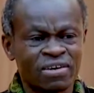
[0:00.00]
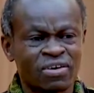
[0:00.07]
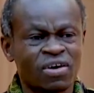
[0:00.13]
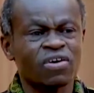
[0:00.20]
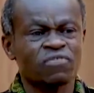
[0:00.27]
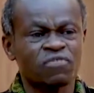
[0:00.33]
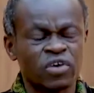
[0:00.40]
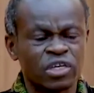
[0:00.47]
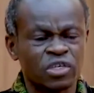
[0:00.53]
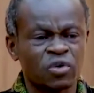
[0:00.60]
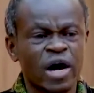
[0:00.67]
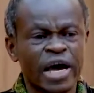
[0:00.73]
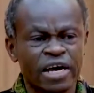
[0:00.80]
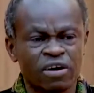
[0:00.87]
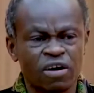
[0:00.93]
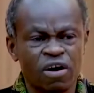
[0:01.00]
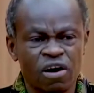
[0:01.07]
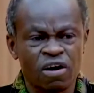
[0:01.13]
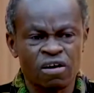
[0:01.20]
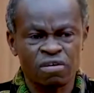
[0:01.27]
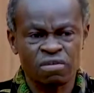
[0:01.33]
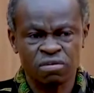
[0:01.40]
conflict. Do I go
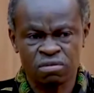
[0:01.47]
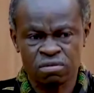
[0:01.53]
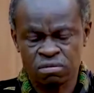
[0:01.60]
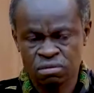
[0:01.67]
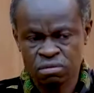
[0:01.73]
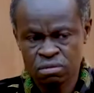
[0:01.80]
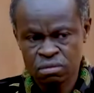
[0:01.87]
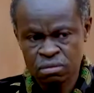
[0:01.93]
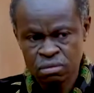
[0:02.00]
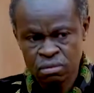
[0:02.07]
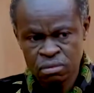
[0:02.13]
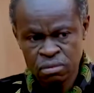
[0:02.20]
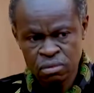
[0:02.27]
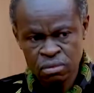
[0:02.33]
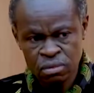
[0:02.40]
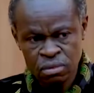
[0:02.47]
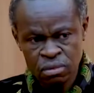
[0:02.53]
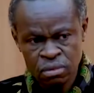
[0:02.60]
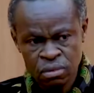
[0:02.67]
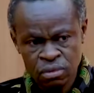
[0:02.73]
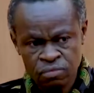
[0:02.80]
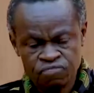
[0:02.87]
on?
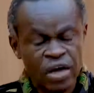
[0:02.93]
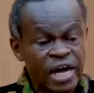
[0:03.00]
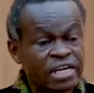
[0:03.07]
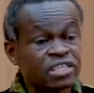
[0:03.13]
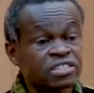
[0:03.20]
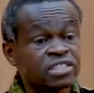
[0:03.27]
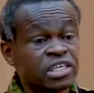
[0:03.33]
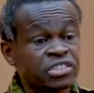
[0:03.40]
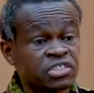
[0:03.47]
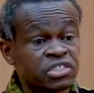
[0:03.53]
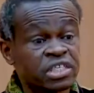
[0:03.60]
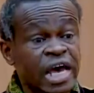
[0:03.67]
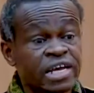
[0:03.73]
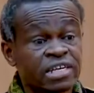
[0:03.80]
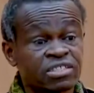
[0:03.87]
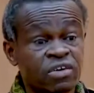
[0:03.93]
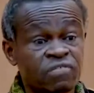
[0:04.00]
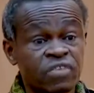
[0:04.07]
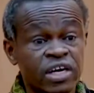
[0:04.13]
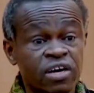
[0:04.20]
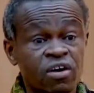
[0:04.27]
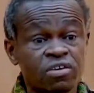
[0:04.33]
That is the state
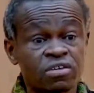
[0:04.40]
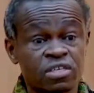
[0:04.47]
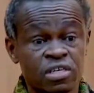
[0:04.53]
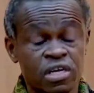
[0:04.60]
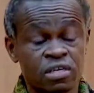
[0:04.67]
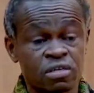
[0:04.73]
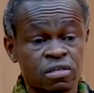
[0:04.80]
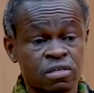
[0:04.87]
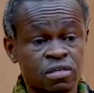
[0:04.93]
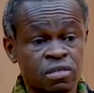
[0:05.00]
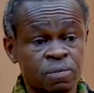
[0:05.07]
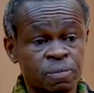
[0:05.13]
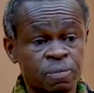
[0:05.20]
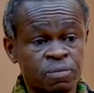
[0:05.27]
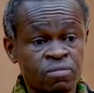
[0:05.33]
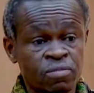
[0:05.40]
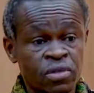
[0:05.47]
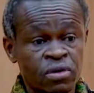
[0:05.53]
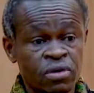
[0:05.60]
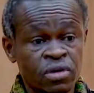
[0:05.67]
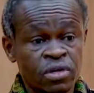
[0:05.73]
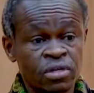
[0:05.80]
of the continent.
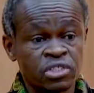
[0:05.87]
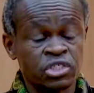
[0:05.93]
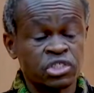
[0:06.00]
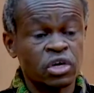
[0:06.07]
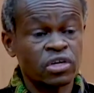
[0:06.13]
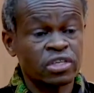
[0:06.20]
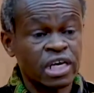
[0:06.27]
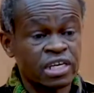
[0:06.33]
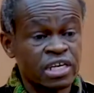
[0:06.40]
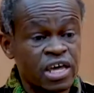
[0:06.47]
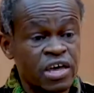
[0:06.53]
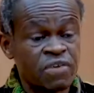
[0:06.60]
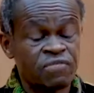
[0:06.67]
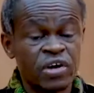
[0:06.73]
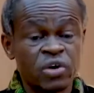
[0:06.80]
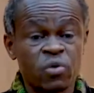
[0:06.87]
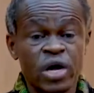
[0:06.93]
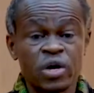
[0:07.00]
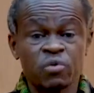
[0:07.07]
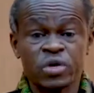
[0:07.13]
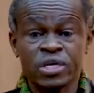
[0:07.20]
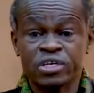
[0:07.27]
So that even
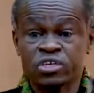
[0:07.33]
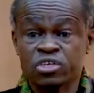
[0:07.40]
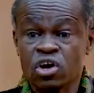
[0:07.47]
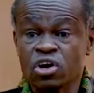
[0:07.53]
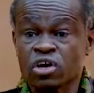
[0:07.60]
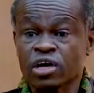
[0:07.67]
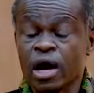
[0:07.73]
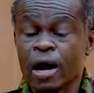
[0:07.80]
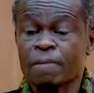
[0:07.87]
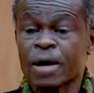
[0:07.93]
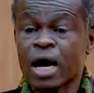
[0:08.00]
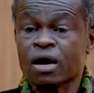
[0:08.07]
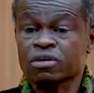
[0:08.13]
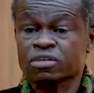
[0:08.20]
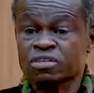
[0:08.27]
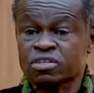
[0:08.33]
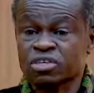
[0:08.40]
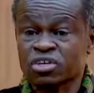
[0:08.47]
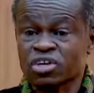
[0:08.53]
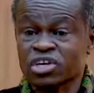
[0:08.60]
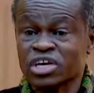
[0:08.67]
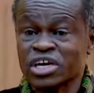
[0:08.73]
when we talk about
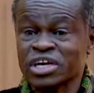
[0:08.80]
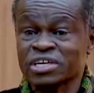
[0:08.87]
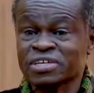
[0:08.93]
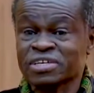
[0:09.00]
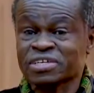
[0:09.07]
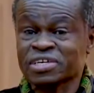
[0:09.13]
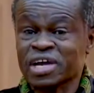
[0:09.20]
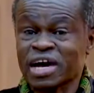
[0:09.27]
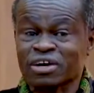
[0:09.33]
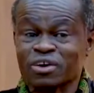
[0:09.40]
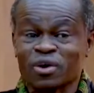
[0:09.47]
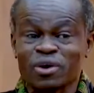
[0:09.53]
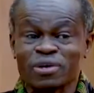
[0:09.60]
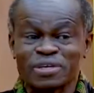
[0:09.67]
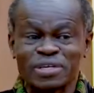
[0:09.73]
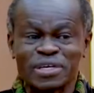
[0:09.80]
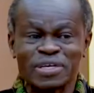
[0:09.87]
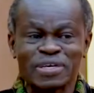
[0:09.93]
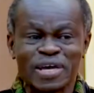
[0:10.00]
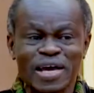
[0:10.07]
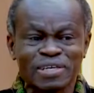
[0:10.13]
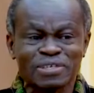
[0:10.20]

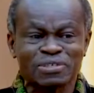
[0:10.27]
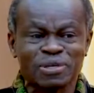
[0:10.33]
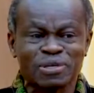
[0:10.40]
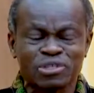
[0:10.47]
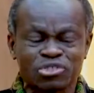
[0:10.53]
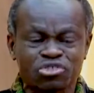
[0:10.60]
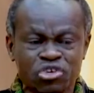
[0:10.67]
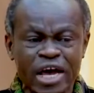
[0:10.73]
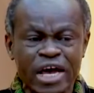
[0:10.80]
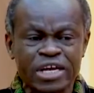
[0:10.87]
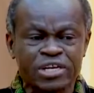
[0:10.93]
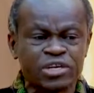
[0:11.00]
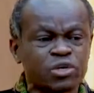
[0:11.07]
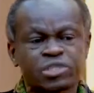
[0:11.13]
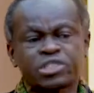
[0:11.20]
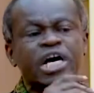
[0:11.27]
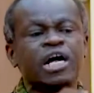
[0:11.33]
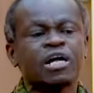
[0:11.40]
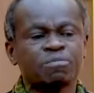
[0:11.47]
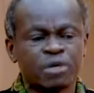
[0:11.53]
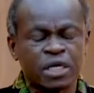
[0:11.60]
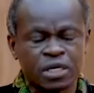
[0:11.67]
intercontinental trade, you
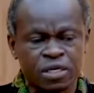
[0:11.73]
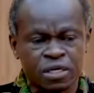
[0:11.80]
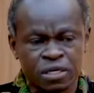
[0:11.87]
tell me,